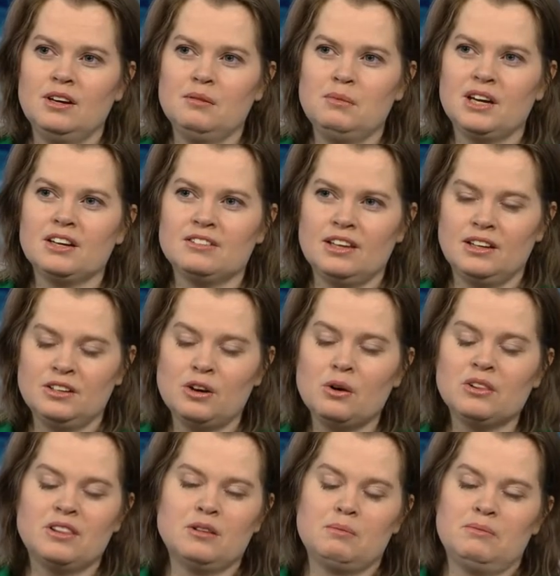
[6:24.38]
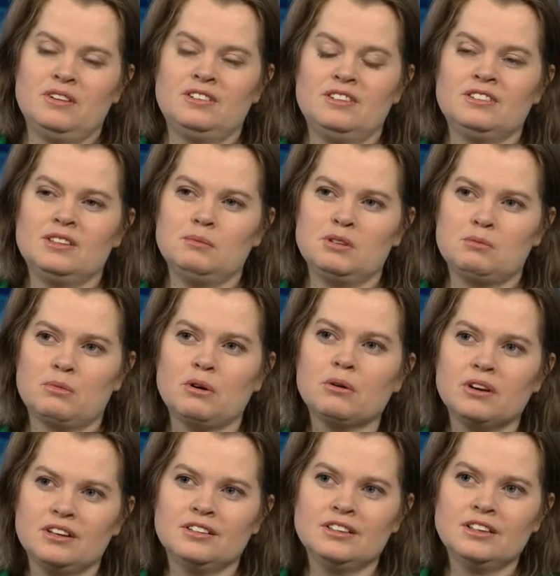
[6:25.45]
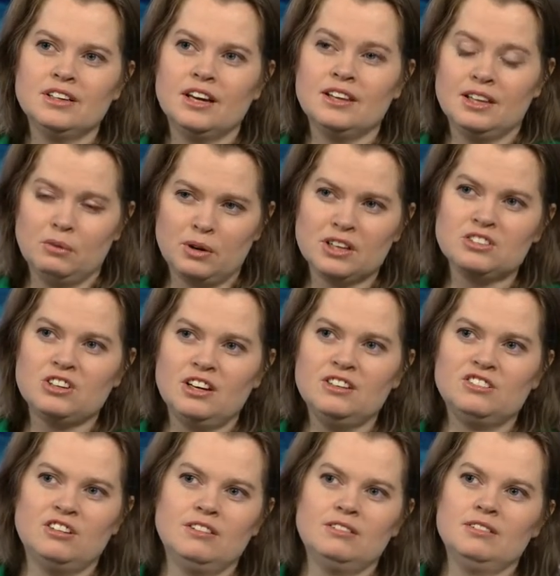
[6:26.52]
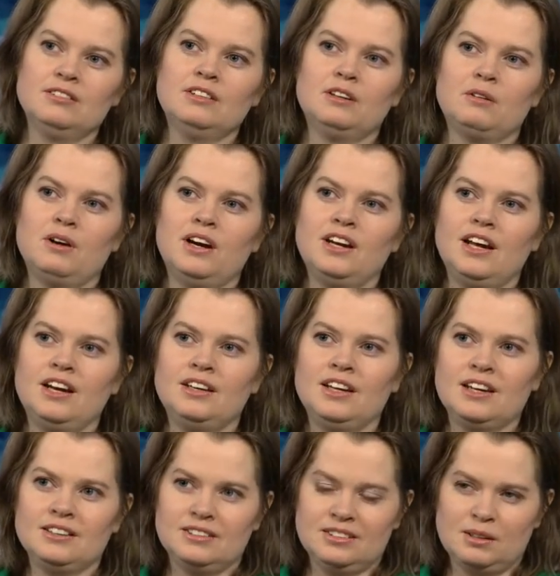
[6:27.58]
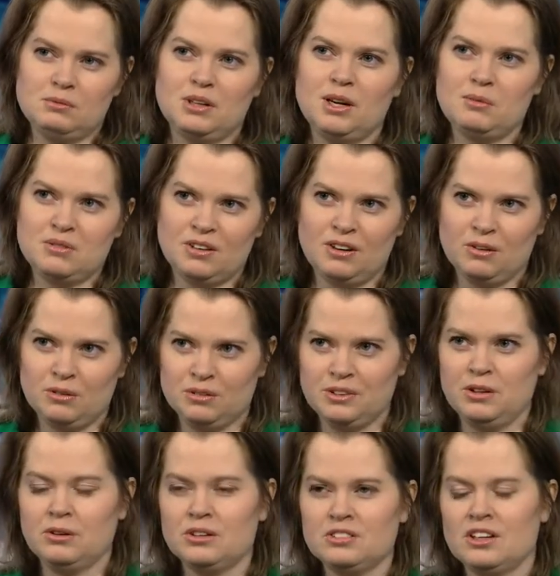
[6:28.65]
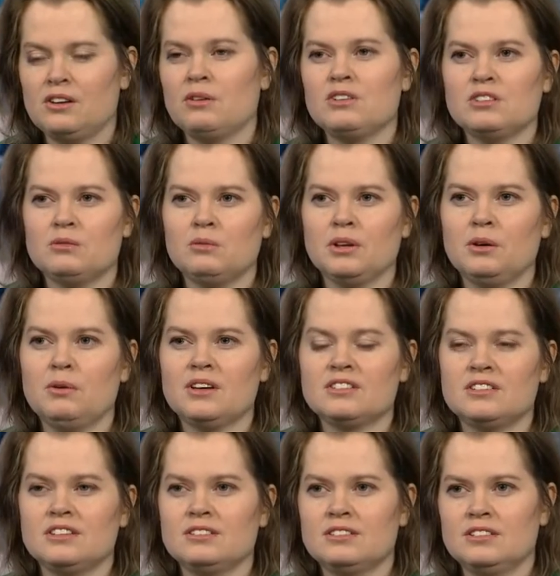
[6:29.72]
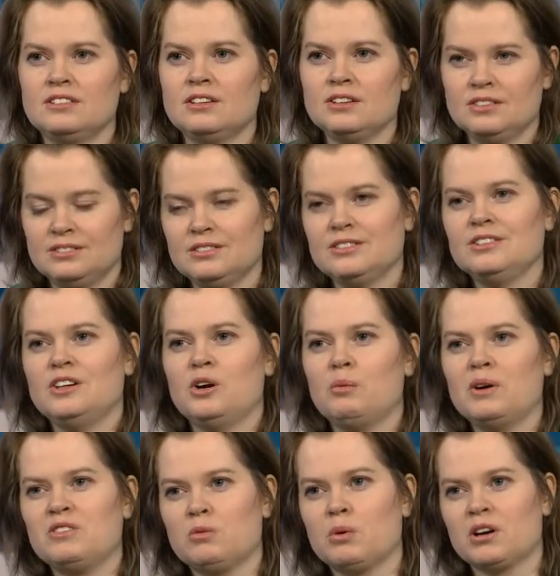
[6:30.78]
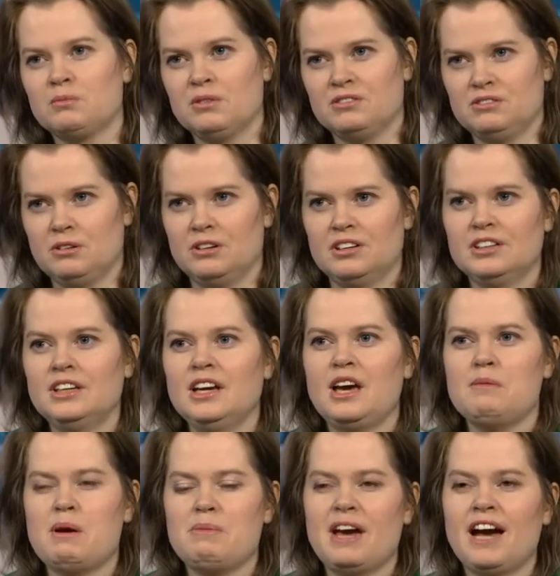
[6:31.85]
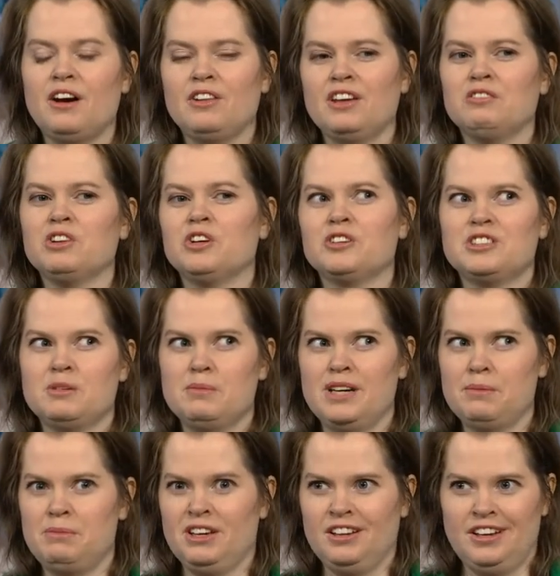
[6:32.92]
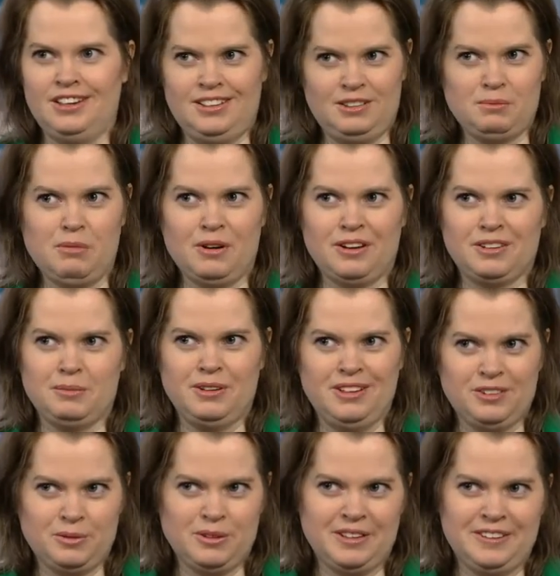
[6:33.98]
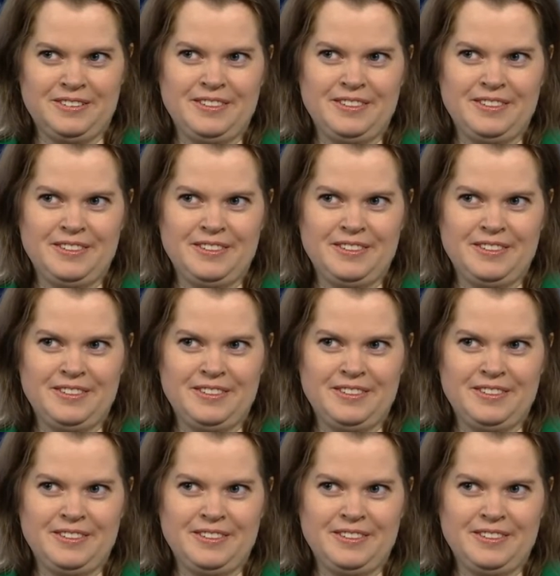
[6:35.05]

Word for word: because they know that the, the system is broken and they want to change it, right? And yet sometimes our, the older generation really wants to. you know what's worked before, and maybe how they've learned to yeah. manipulate it, possibly as well.